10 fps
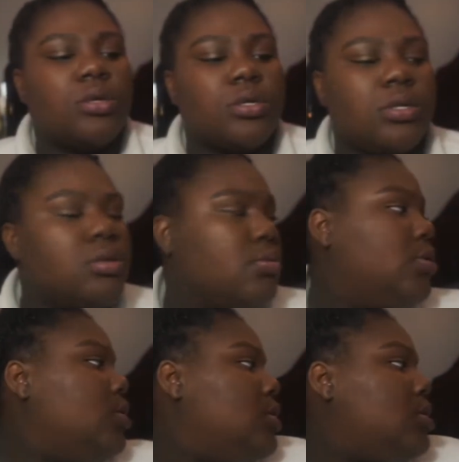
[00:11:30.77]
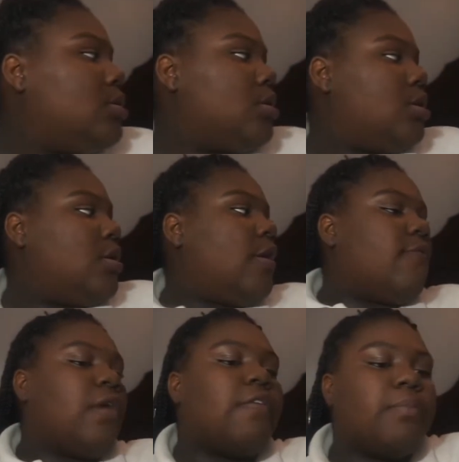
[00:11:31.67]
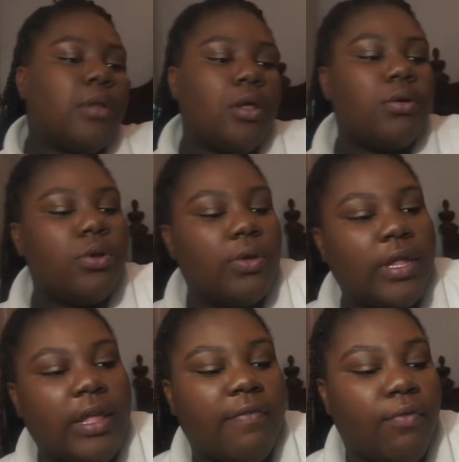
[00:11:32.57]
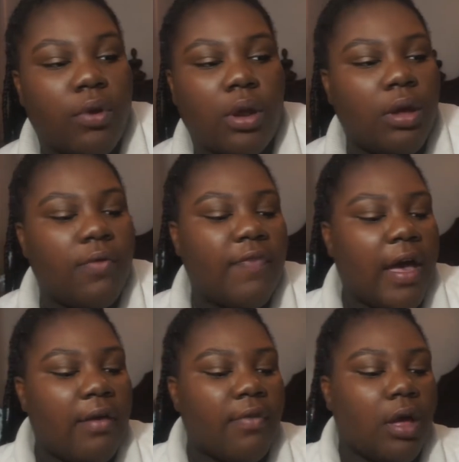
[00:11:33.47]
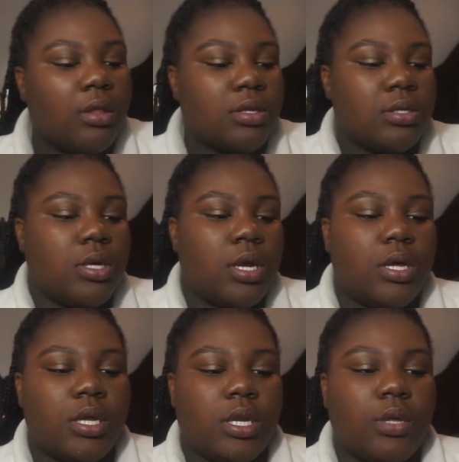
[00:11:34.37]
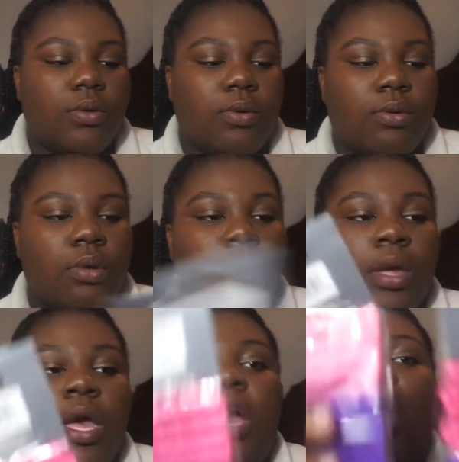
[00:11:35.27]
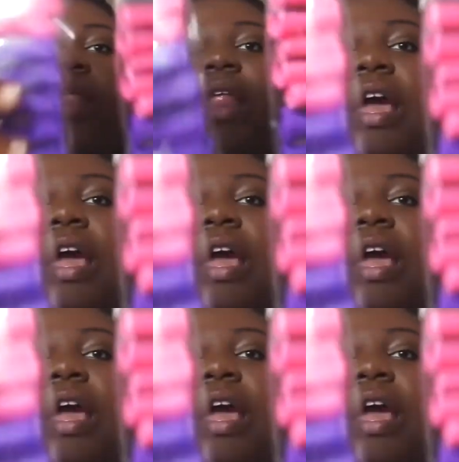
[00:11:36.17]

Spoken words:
You can go to the column below and you get that for $5. So, kind of who. And then I